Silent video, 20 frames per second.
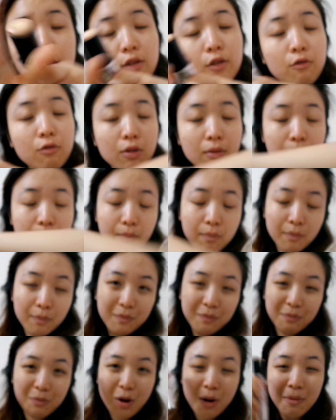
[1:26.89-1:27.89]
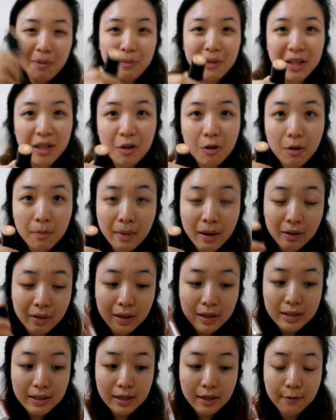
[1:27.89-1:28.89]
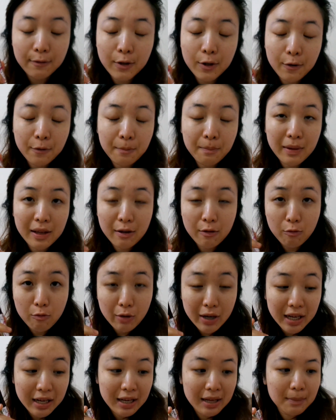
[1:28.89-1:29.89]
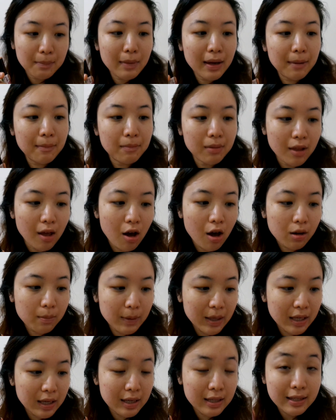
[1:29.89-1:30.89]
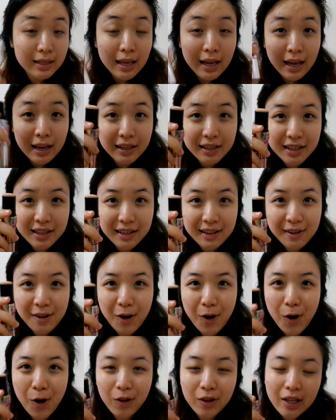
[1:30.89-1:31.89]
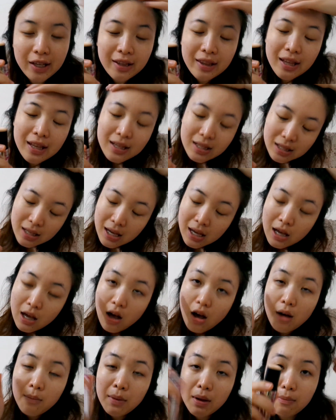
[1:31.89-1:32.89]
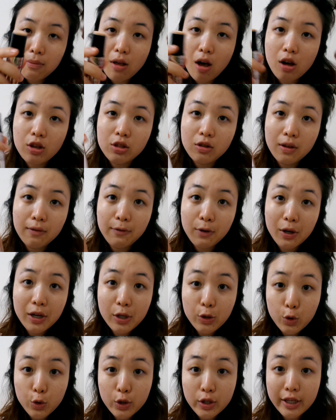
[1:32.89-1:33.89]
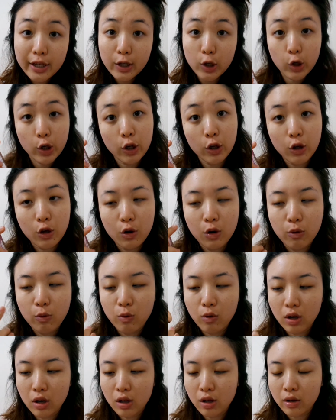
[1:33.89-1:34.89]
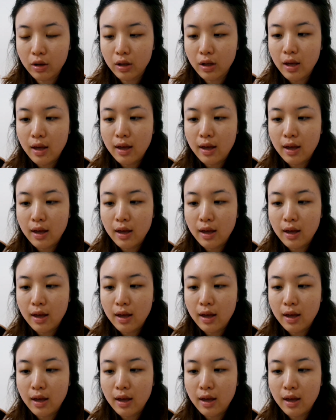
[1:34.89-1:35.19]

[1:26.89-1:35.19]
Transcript: you would probably know about this if you've been reading my blog because I did a haul on this on my blog, so if you're interested you can go look.